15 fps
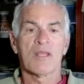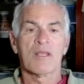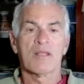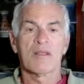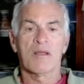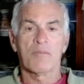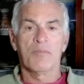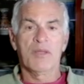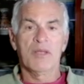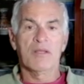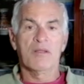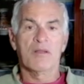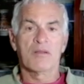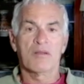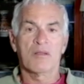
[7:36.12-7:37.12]
they're
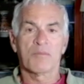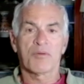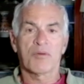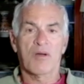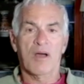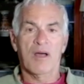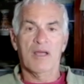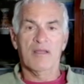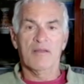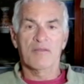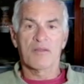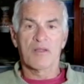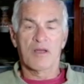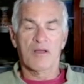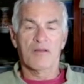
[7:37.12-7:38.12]
being
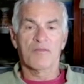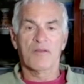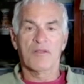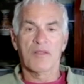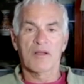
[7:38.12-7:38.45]
deprived of